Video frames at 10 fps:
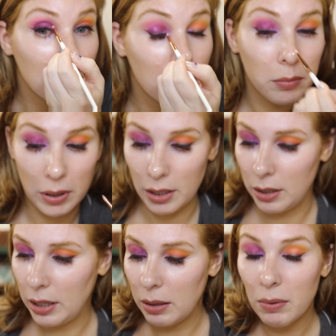Oh my god,
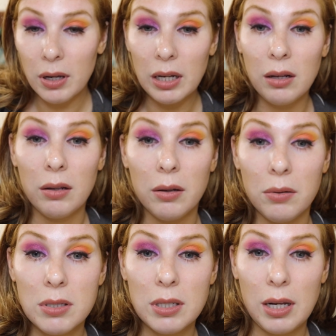I keep on getting
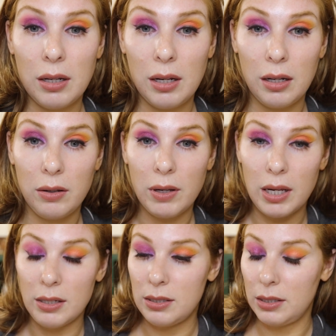close and then you
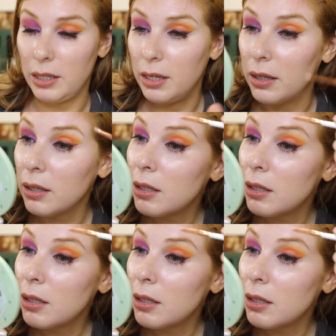can't see.